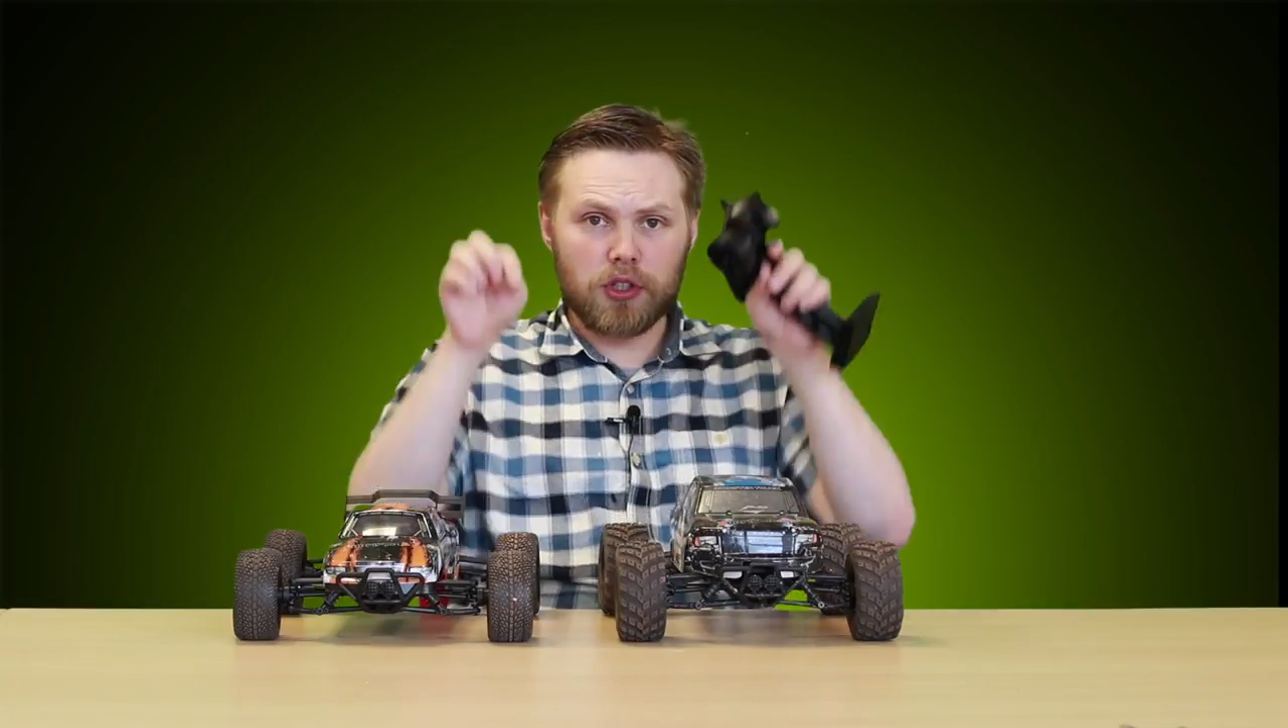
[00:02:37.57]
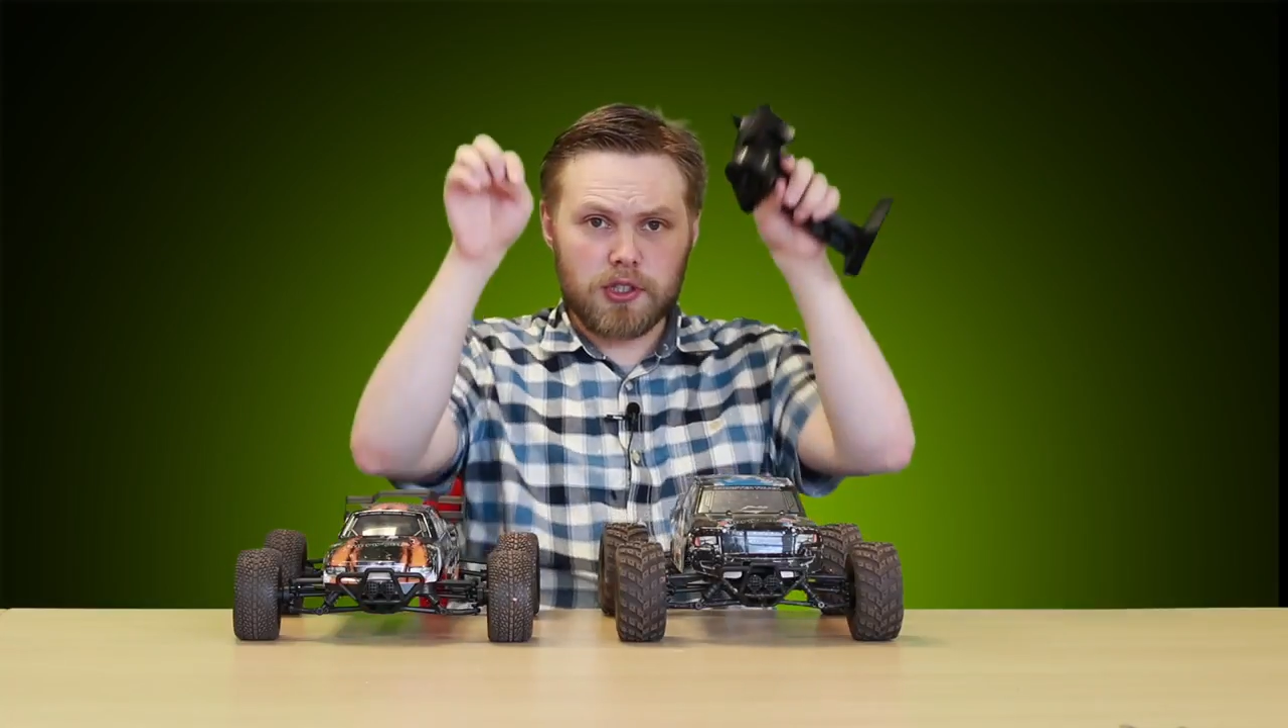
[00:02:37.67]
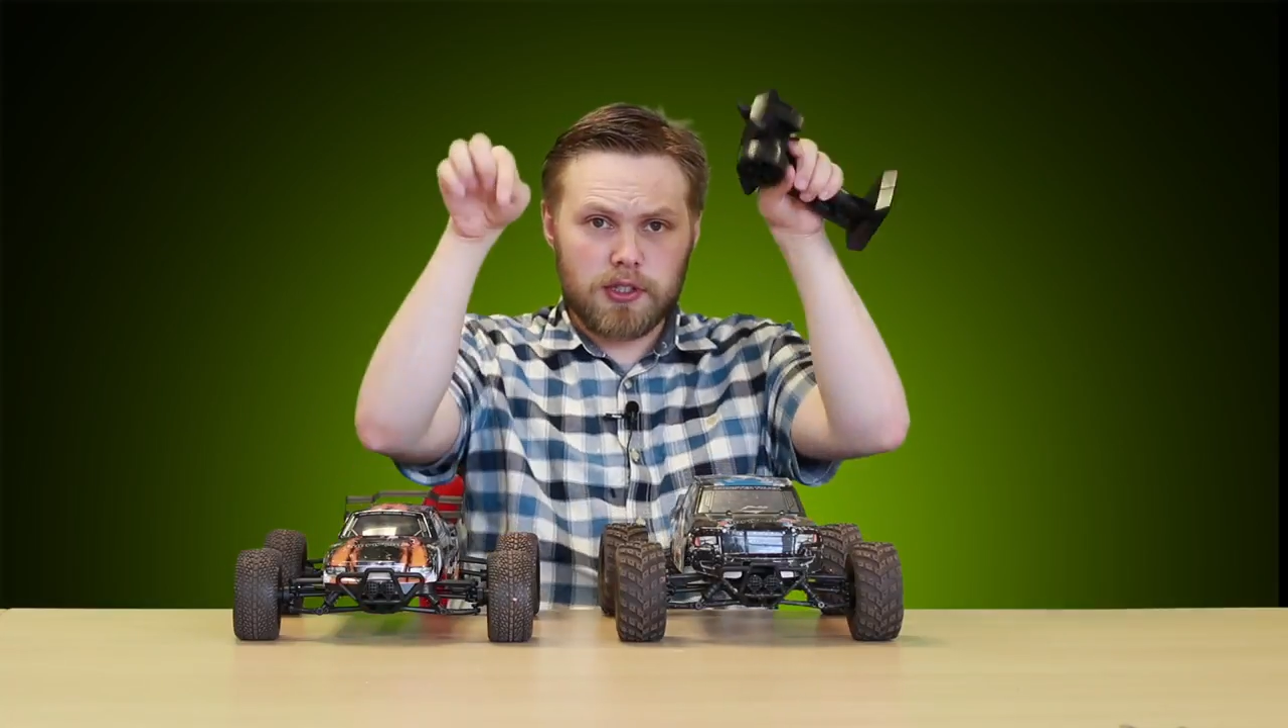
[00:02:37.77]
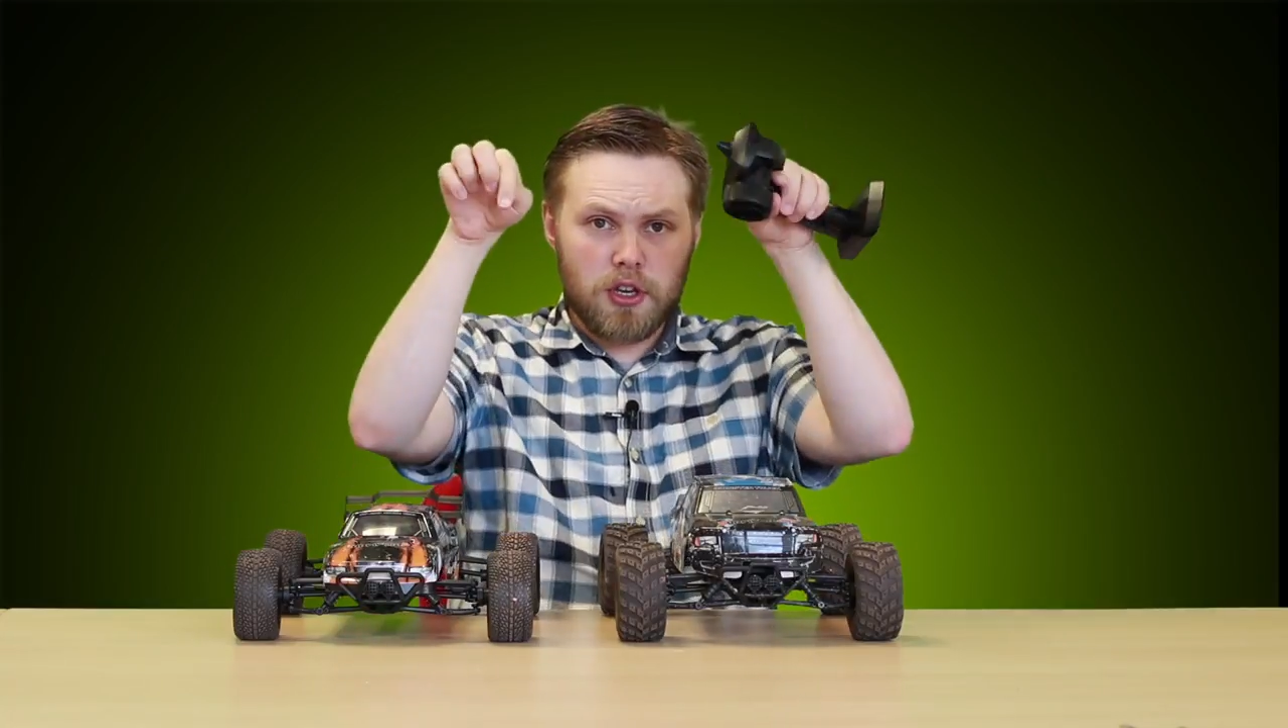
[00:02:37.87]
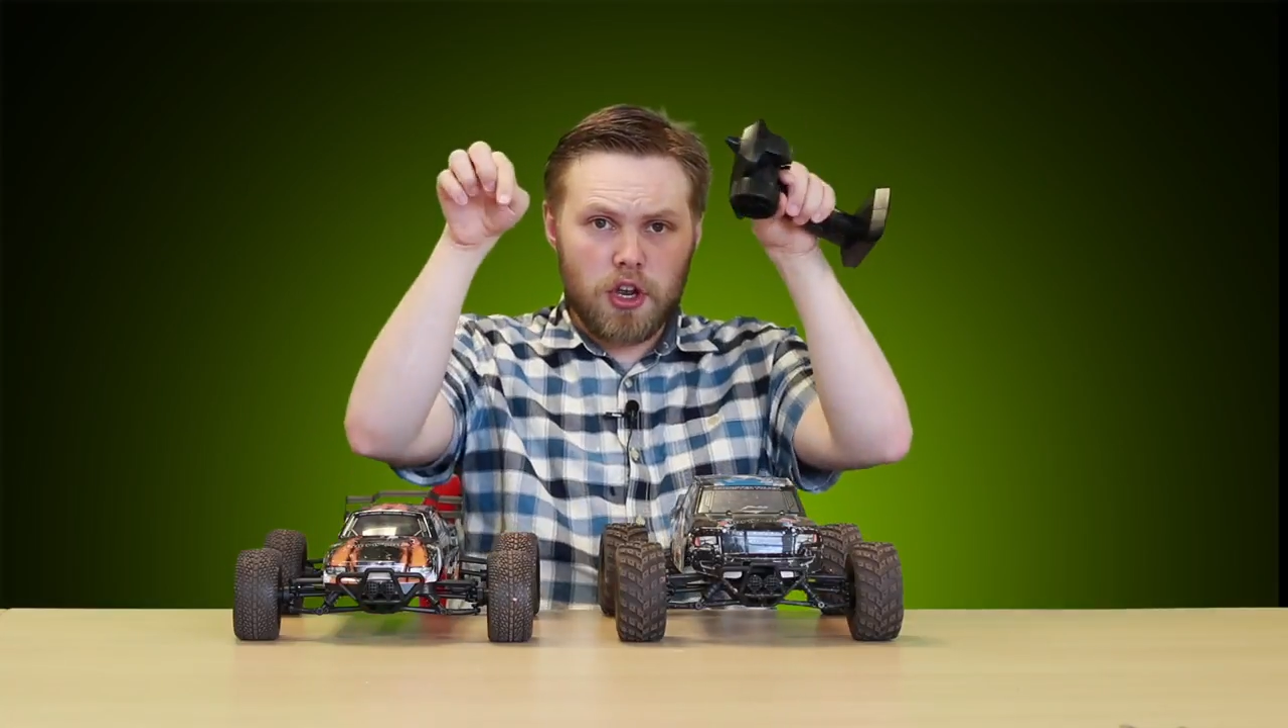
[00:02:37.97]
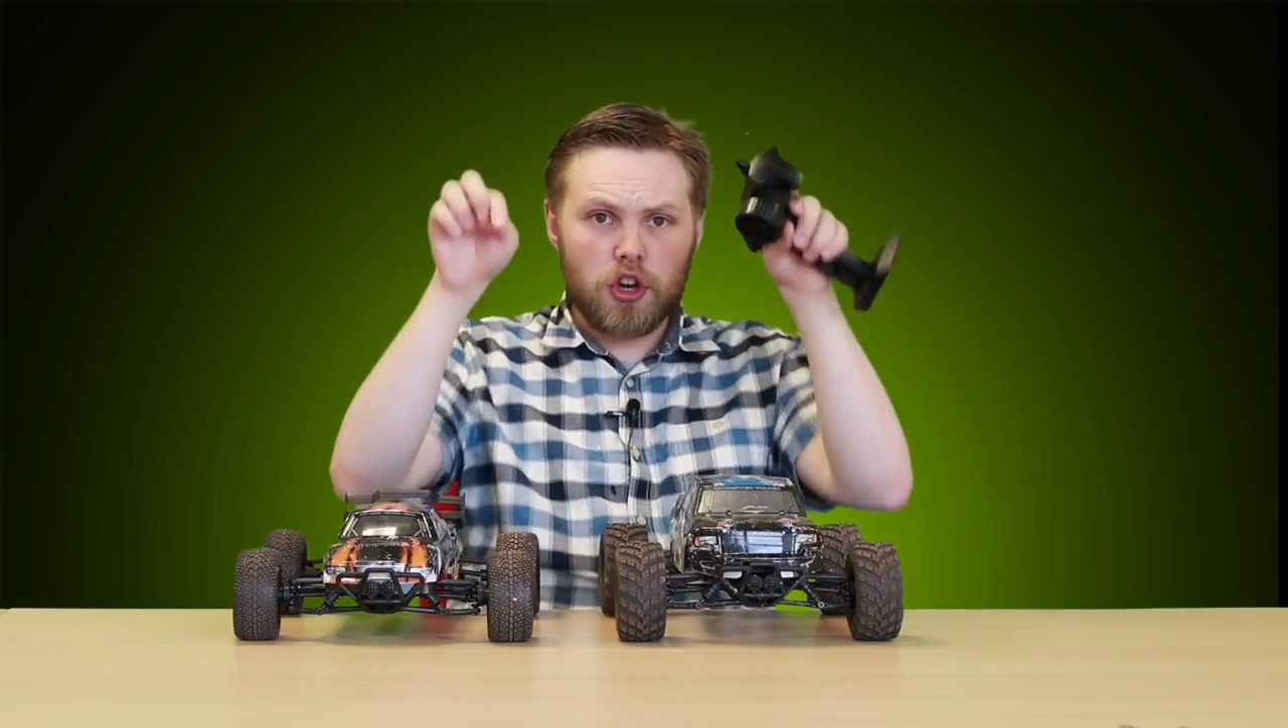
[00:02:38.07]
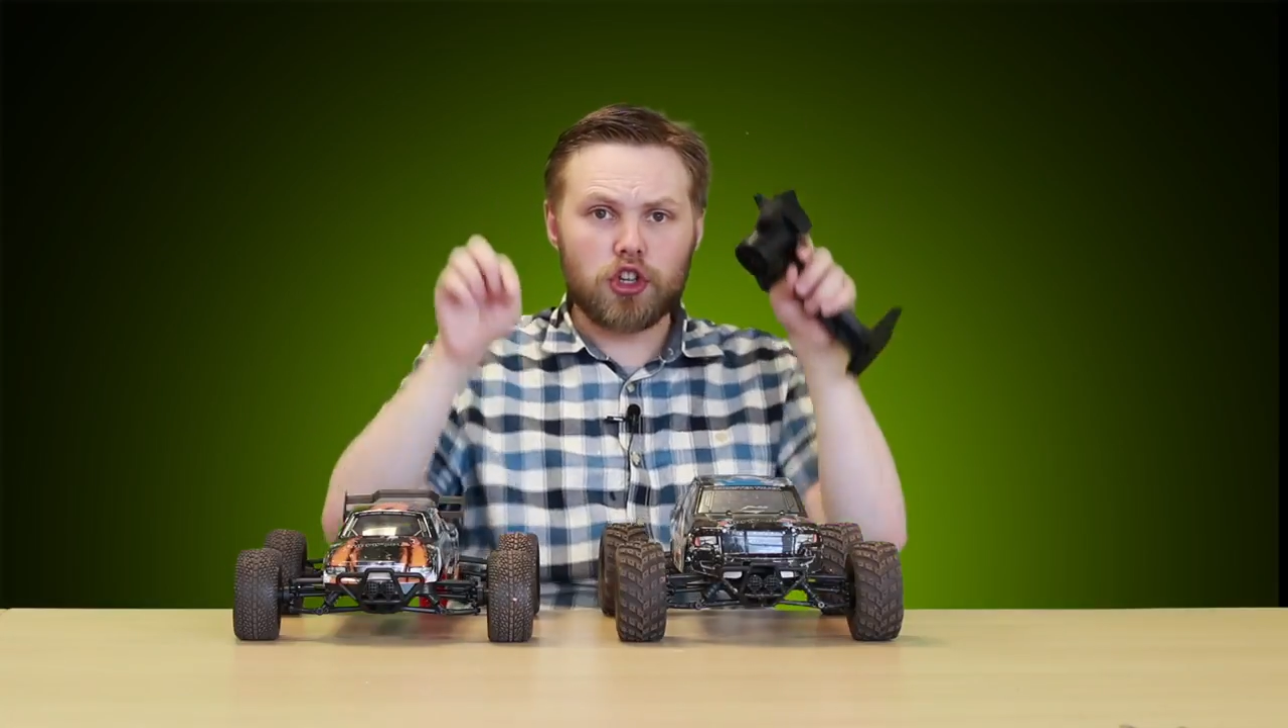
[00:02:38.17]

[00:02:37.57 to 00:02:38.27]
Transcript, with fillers: just